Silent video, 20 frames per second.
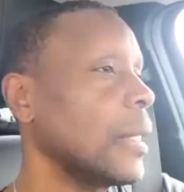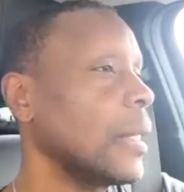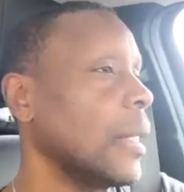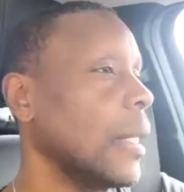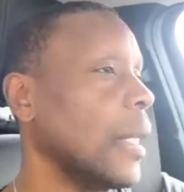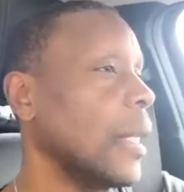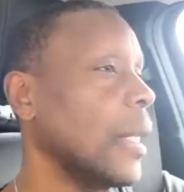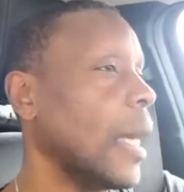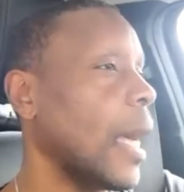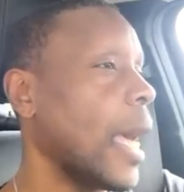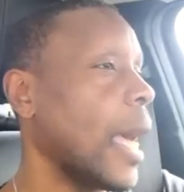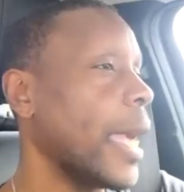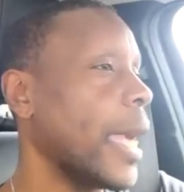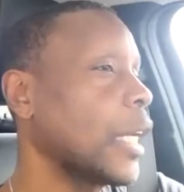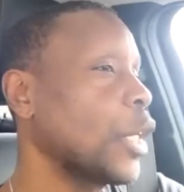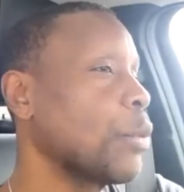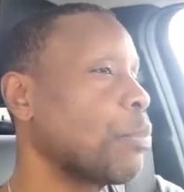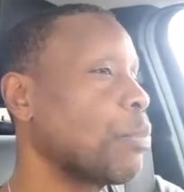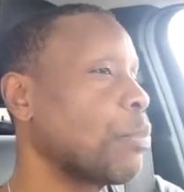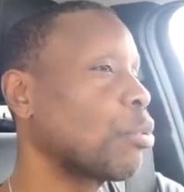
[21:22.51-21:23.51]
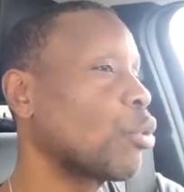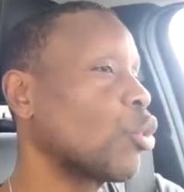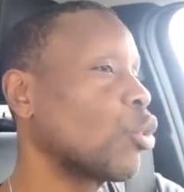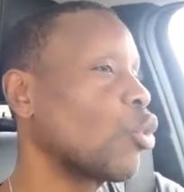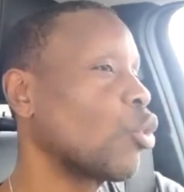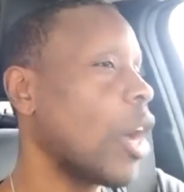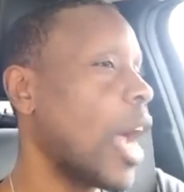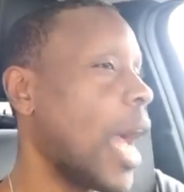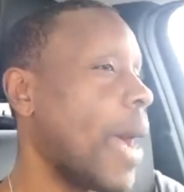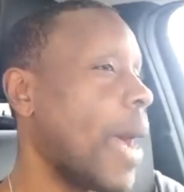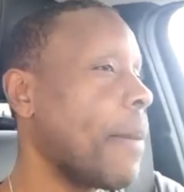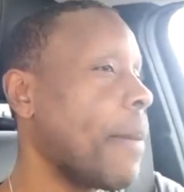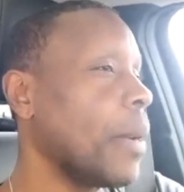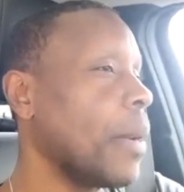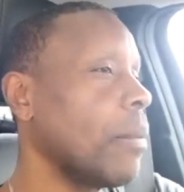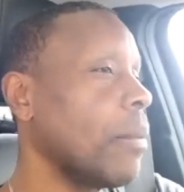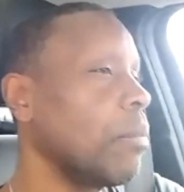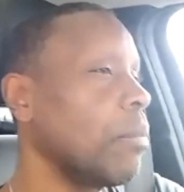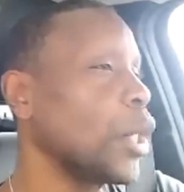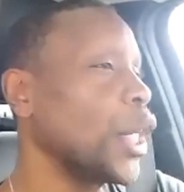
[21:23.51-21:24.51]
I could
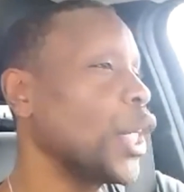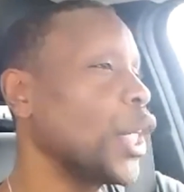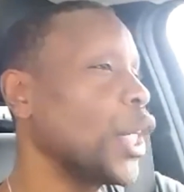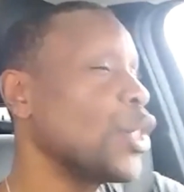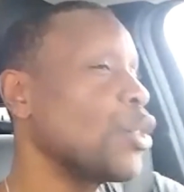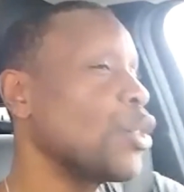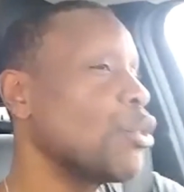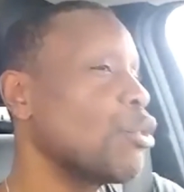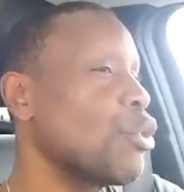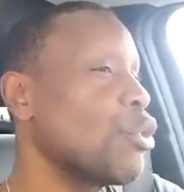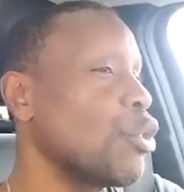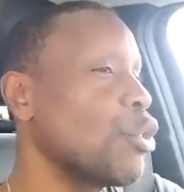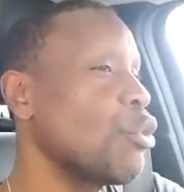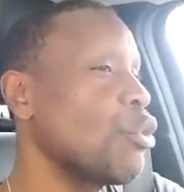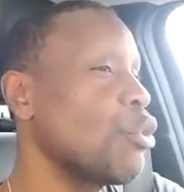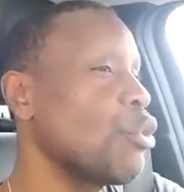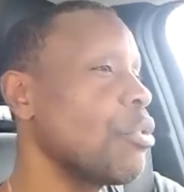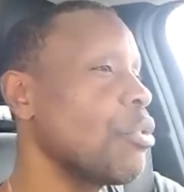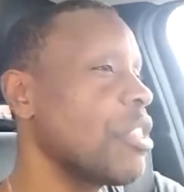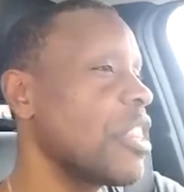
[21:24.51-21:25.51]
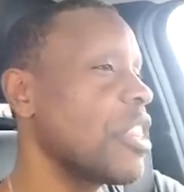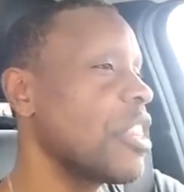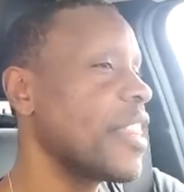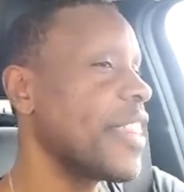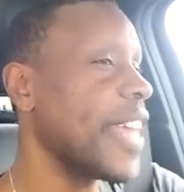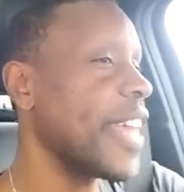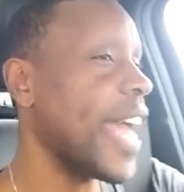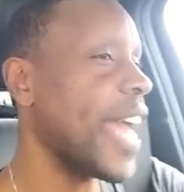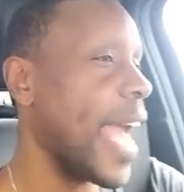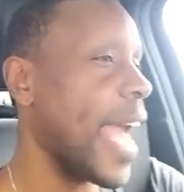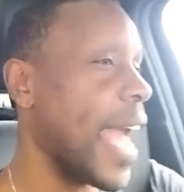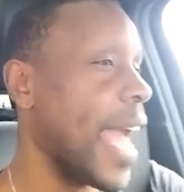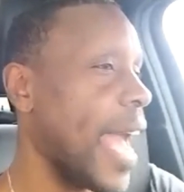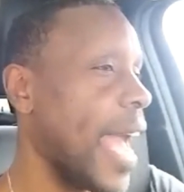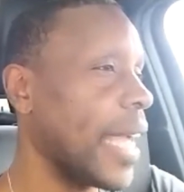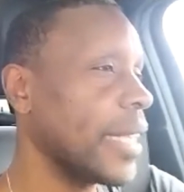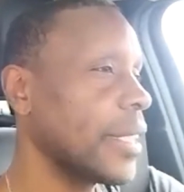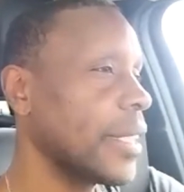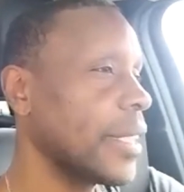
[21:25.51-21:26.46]
probably do that.